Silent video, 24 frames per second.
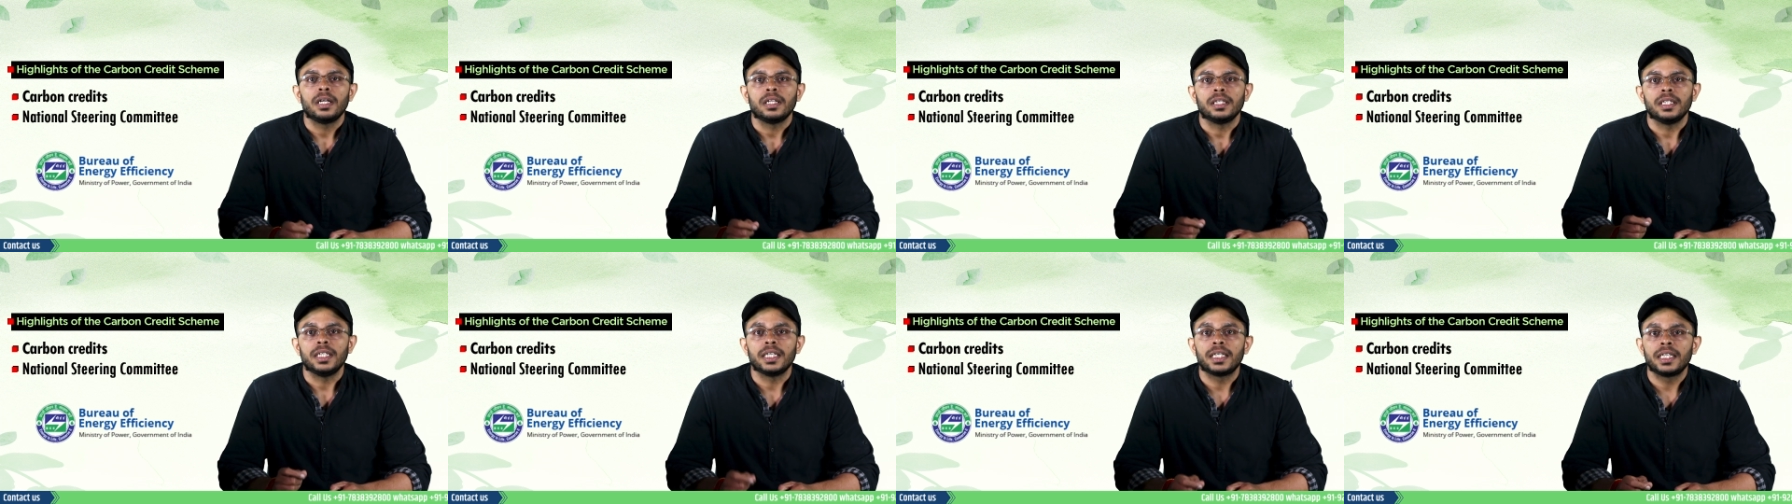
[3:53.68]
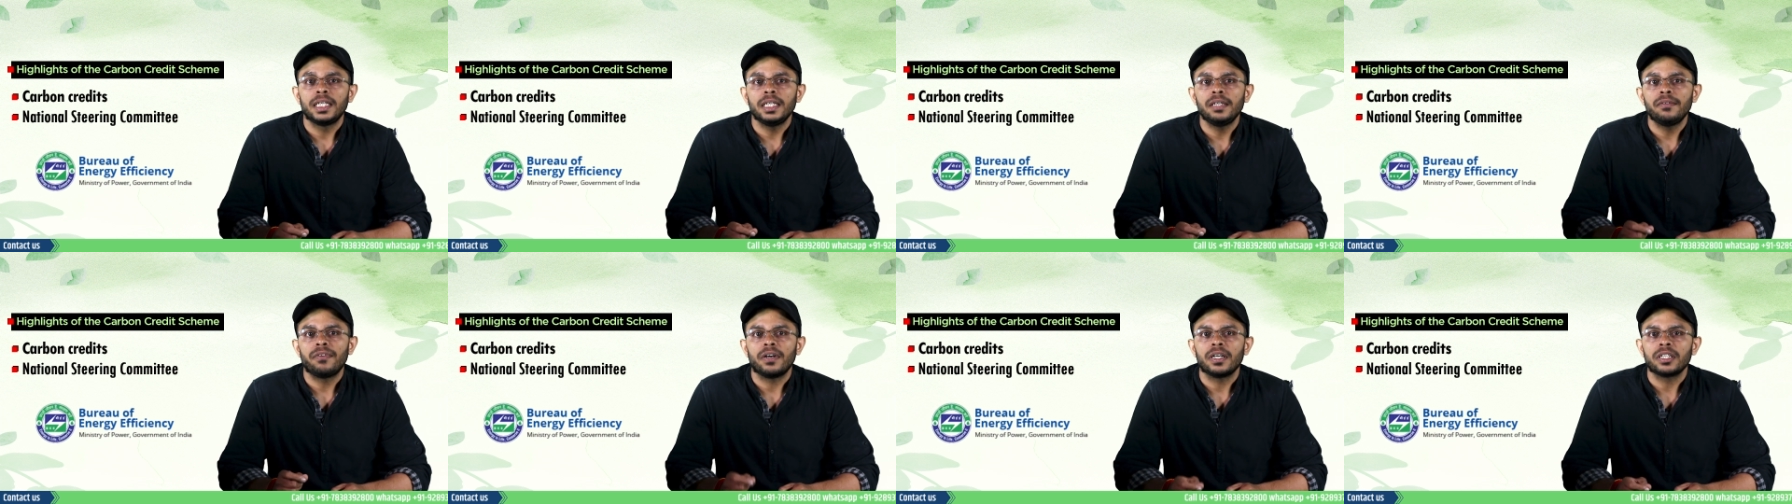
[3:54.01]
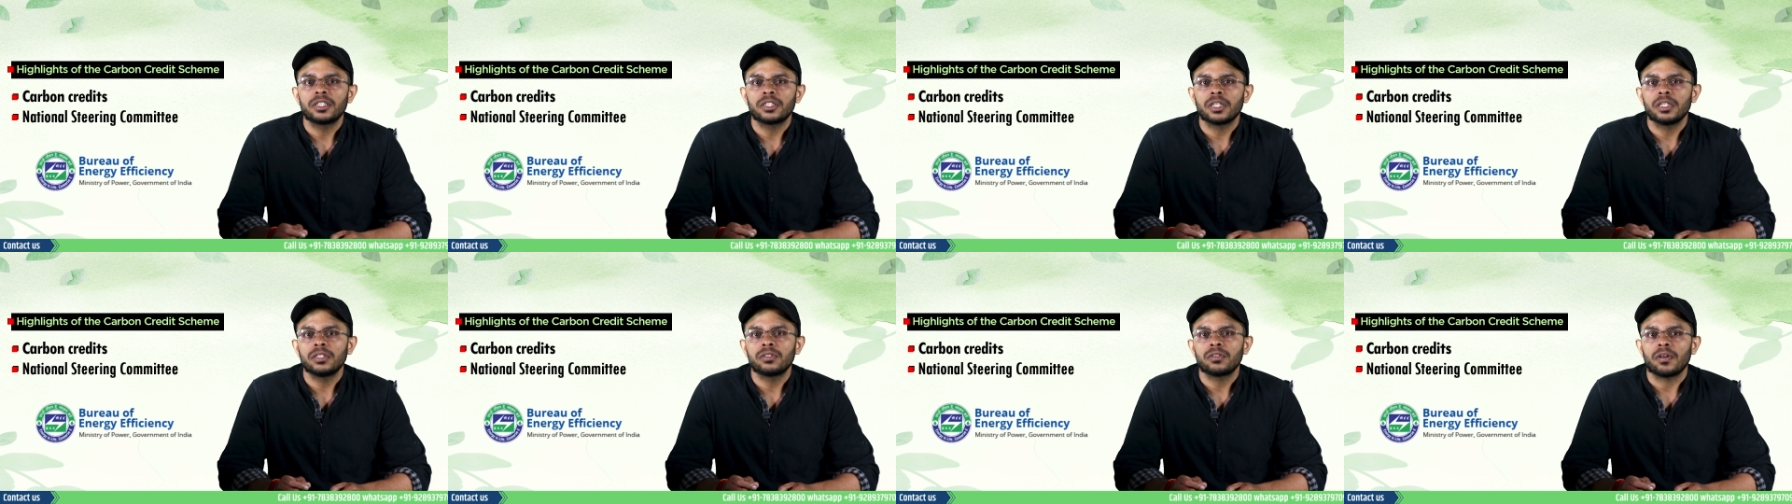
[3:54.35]
The key
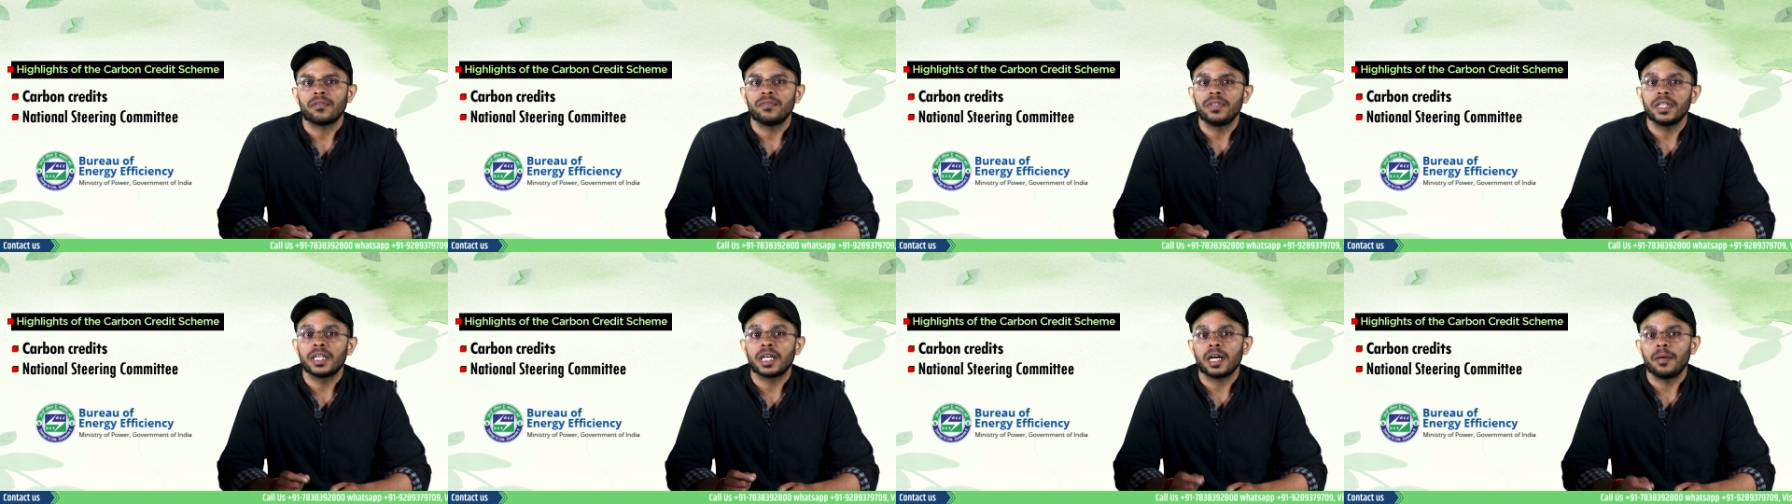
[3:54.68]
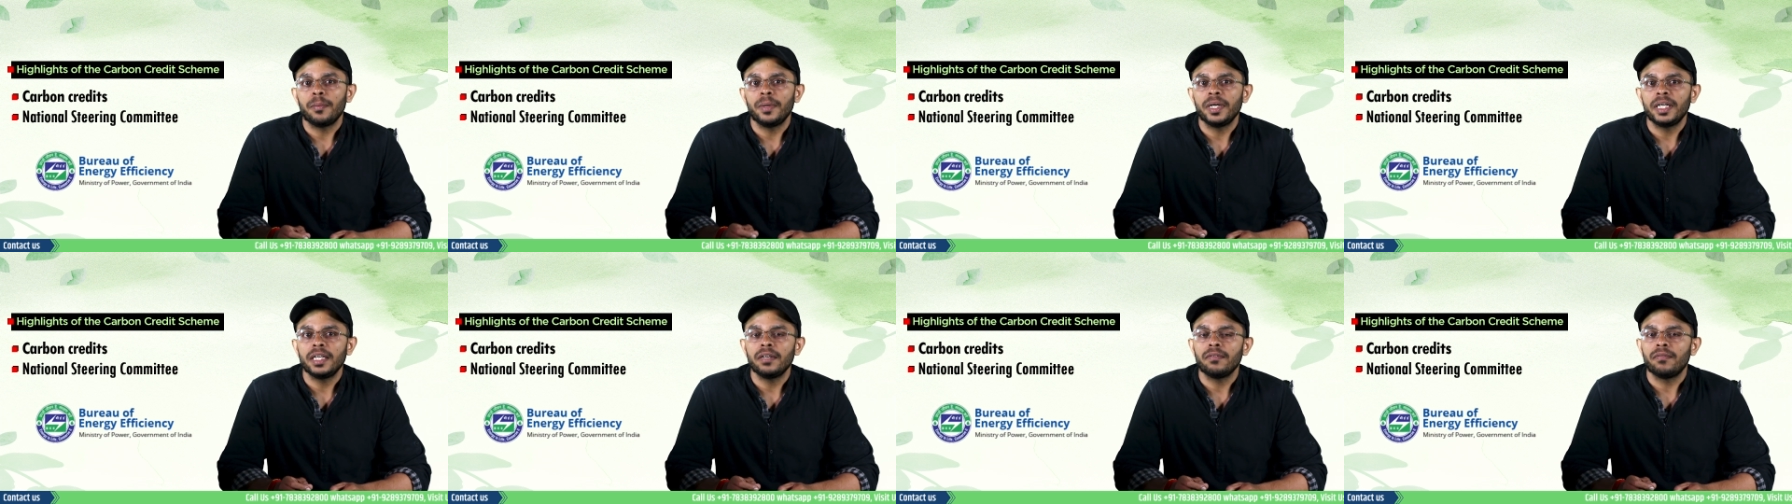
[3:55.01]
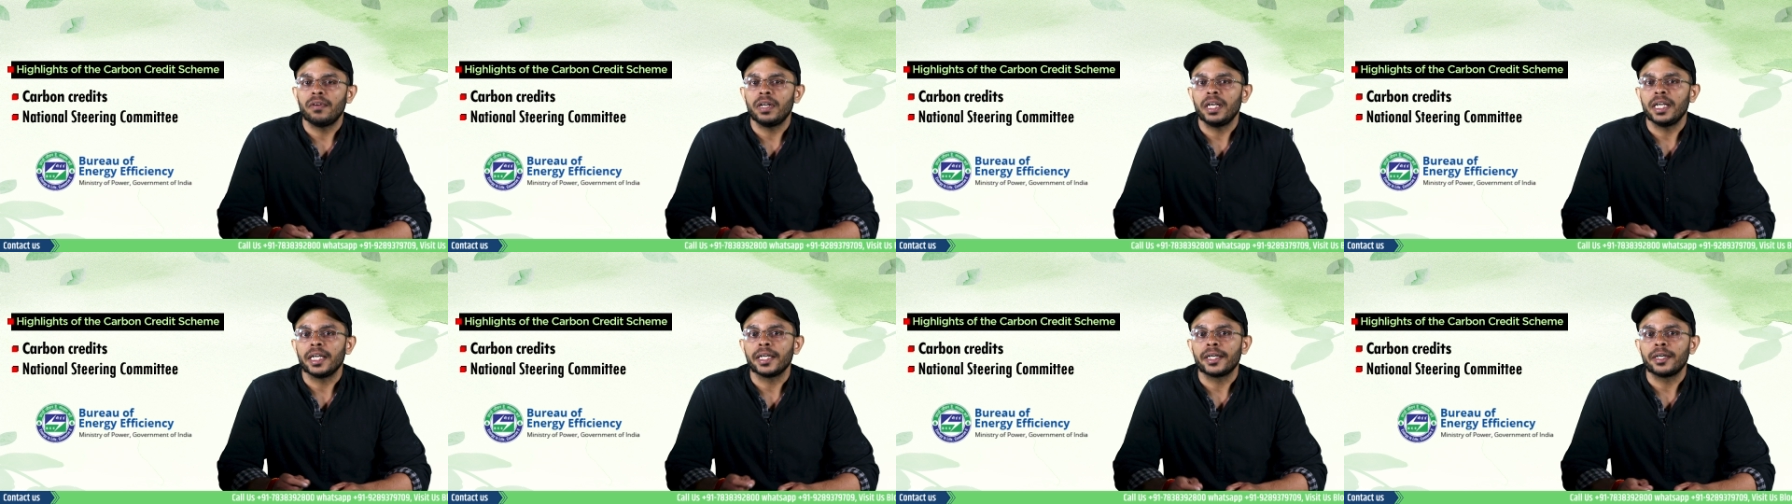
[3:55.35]
functions of the committee
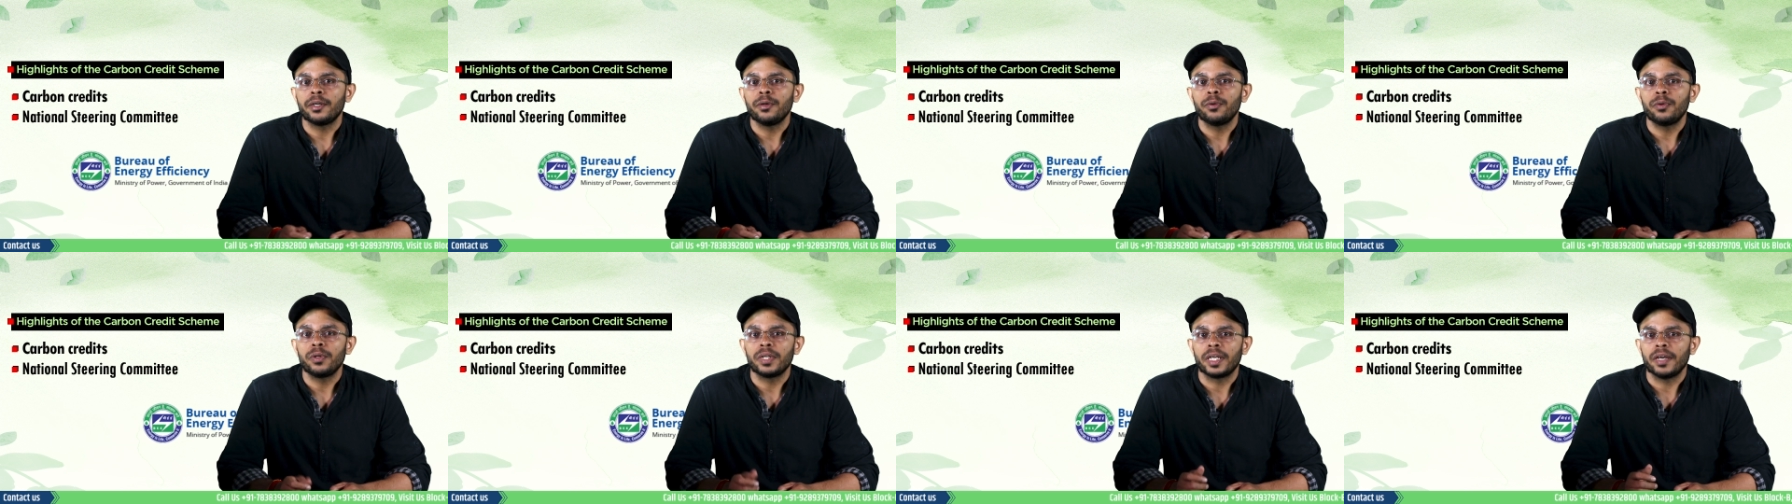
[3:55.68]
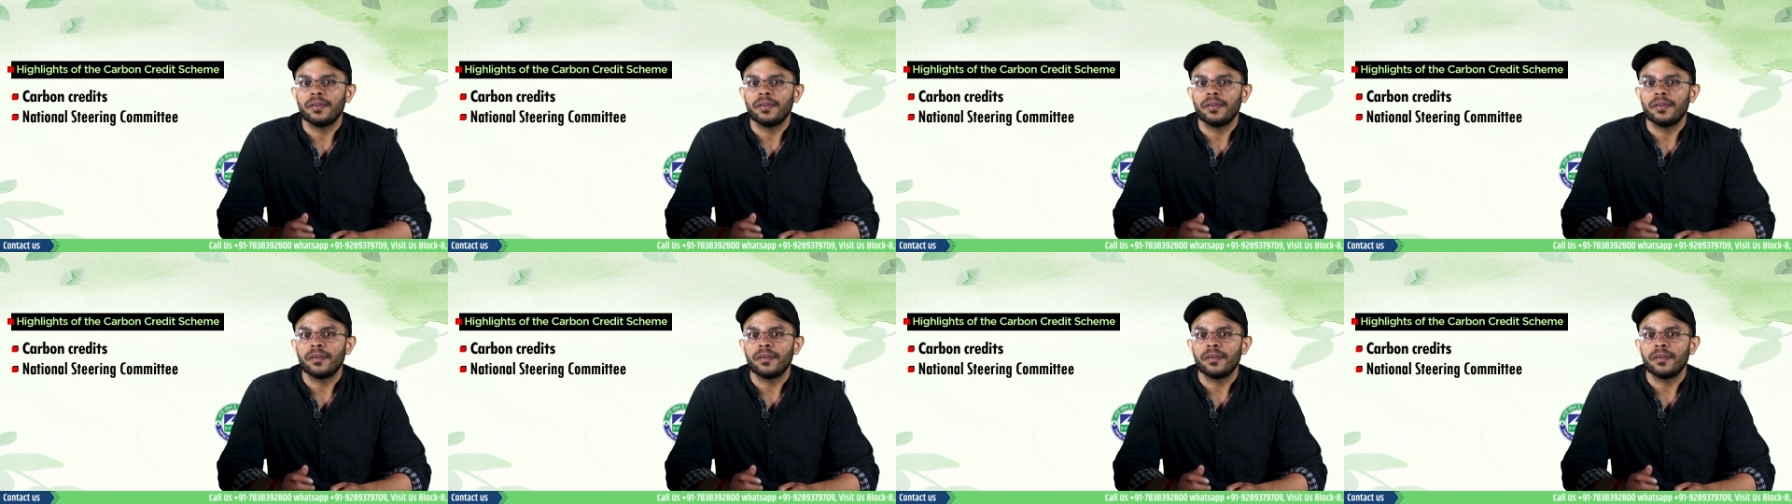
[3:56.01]
will include